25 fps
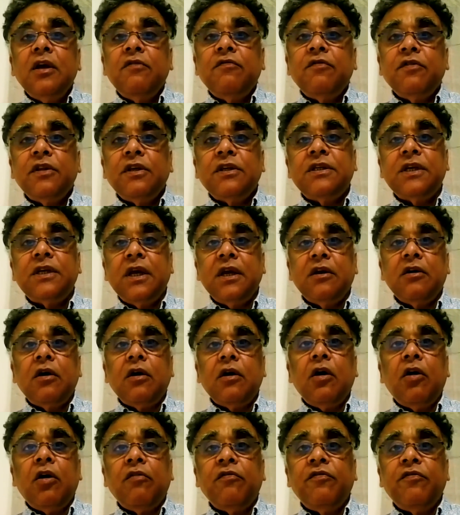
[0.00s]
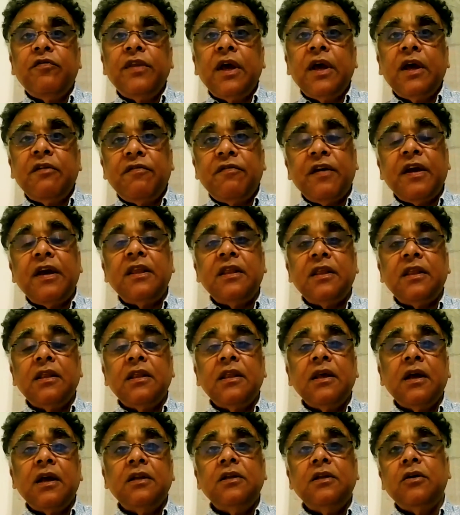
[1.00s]
for the sake of their faith
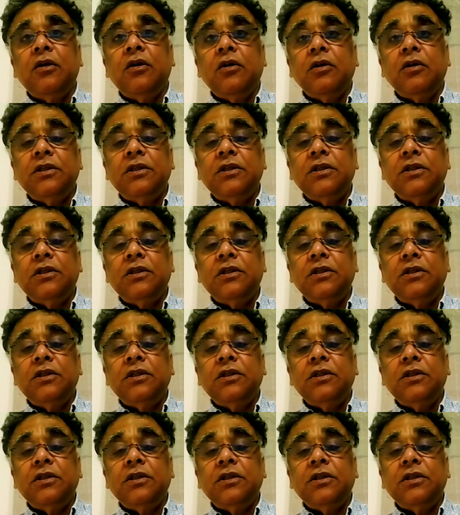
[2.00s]
and their ideology.